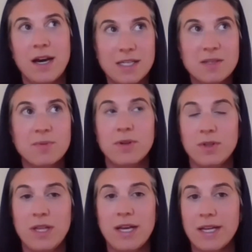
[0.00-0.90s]
the
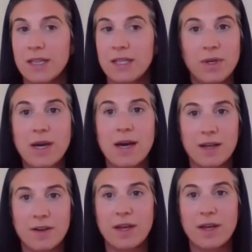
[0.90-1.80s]
hospital likely would not
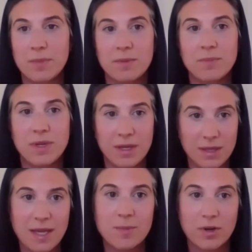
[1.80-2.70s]
have let me be
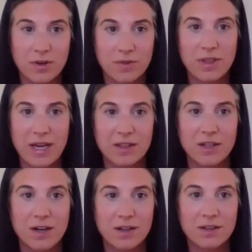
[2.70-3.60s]
in labor for that
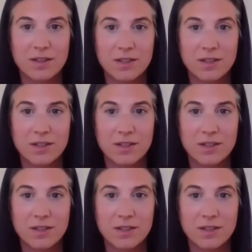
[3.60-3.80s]
long.